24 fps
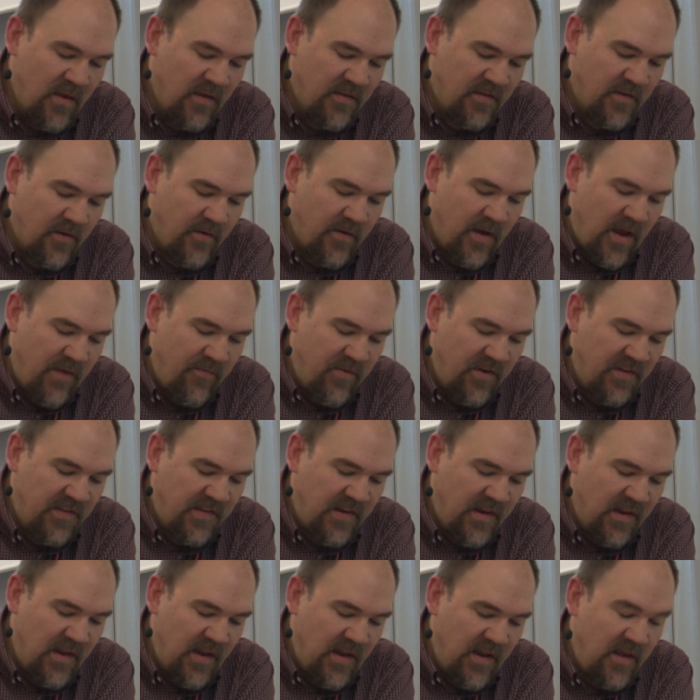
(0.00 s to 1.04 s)
So have you
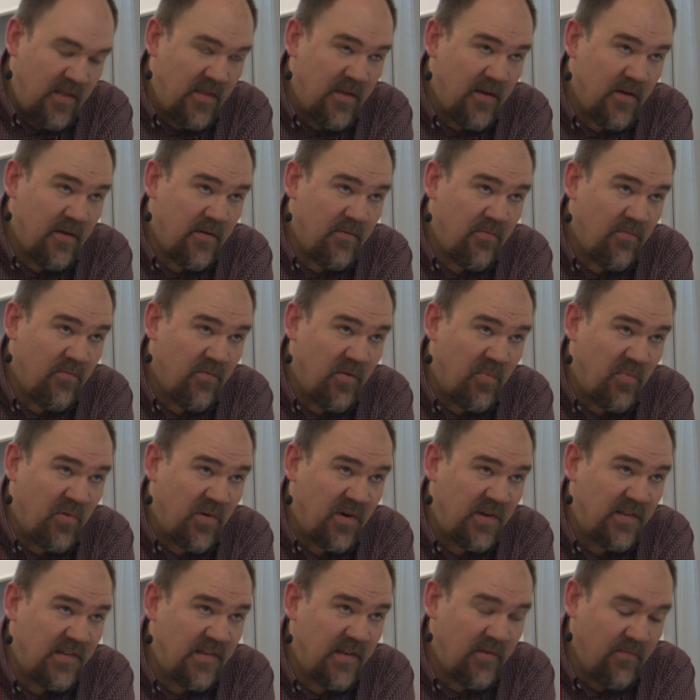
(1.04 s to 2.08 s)
seen any of the
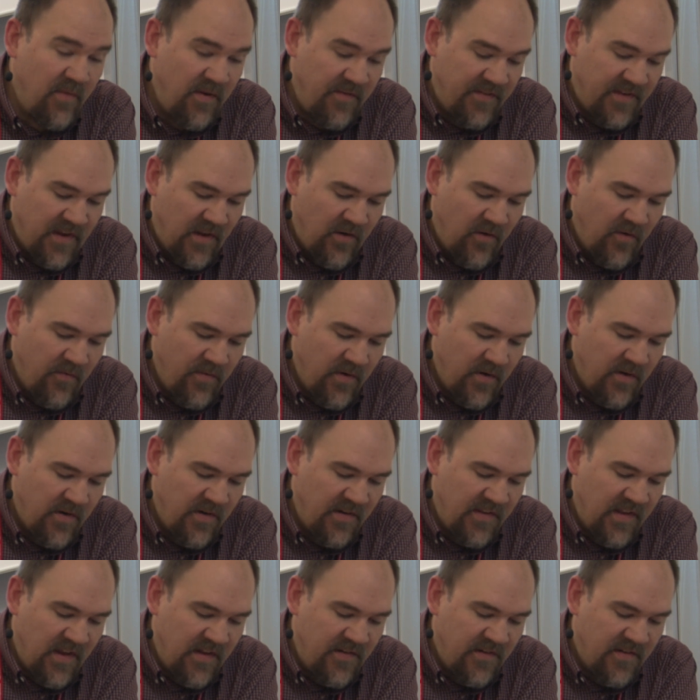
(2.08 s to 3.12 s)
reports that we sent over, or
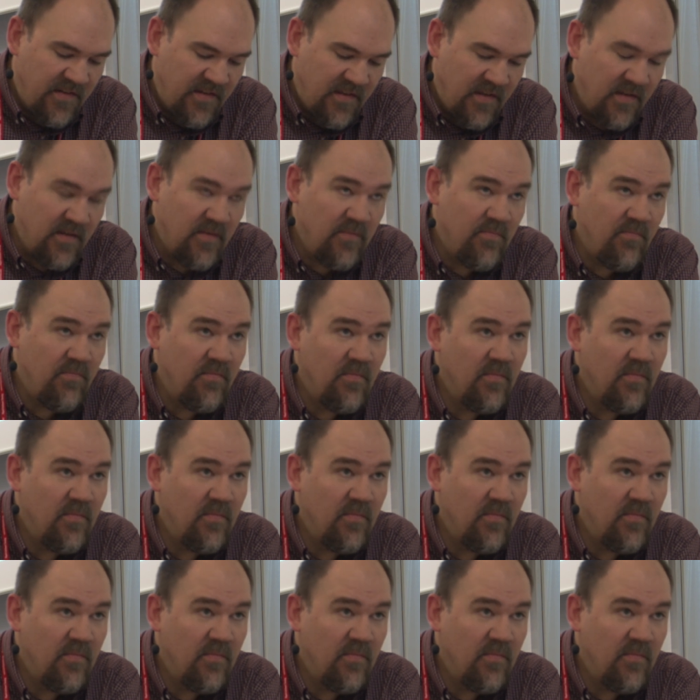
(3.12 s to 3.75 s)
is that just the...